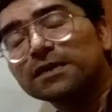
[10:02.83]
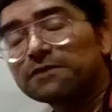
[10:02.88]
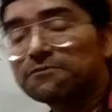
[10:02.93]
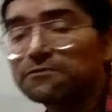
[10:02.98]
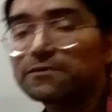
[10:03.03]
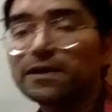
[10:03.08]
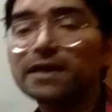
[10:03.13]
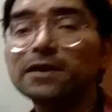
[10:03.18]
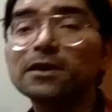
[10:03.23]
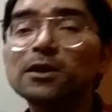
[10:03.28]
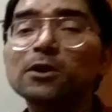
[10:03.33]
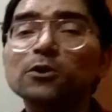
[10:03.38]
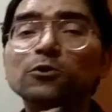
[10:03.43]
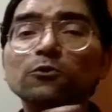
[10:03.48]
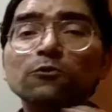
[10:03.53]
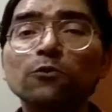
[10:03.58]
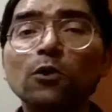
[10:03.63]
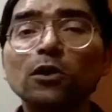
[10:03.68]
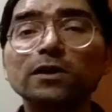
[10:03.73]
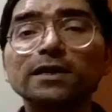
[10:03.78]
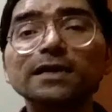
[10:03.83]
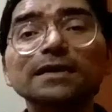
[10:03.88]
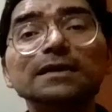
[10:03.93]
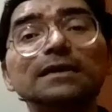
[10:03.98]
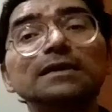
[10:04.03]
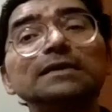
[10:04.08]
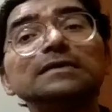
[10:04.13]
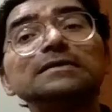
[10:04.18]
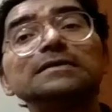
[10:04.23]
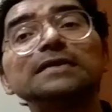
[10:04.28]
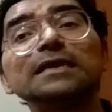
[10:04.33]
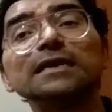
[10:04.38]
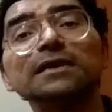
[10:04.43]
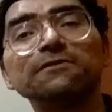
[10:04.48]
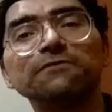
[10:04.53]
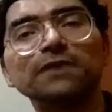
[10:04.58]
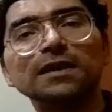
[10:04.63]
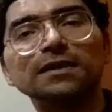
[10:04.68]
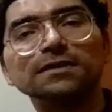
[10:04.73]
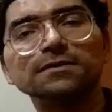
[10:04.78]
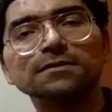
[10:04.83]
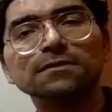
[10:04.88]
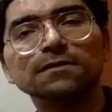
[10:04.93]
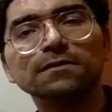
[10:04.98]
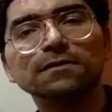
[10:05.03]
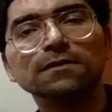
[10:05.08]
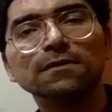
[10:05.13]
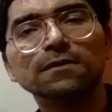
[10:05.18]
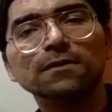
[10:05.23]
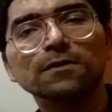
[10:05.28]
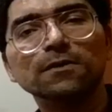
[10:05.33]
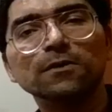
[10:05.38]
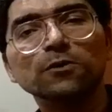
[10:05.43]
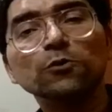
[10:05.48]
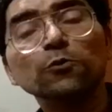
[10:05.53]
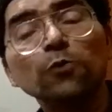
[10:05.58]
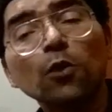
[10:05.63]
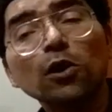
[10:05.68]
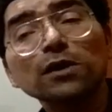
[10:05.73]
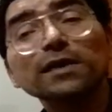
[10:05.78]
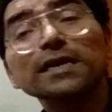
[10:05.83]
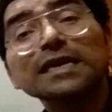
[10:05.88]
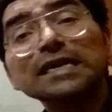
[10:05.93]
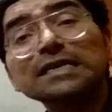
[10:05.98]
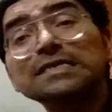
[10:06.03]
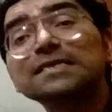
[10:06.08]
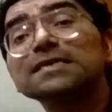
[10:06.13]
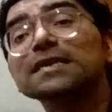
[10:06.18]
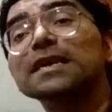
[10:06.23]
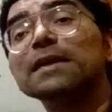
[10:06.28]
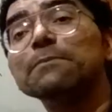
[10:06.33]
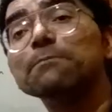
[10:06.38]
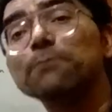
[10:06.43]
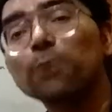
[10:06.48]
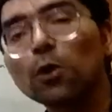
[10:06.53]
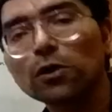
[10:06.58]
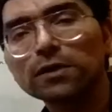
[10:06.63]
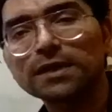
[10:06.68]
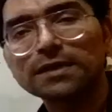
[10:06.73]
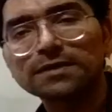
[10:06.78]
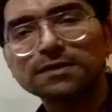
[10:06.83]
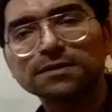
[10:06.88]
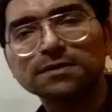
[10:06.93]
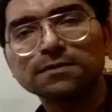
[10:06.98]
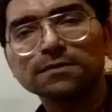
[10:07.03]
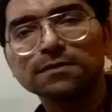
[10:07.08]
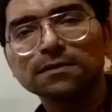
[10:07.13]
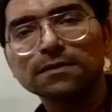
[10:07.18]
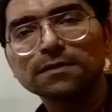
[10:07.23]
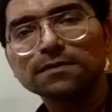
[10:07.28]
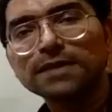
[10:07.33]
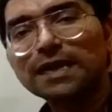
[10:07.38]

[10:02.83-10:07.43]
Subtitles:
different to what it signifies, to what its importance.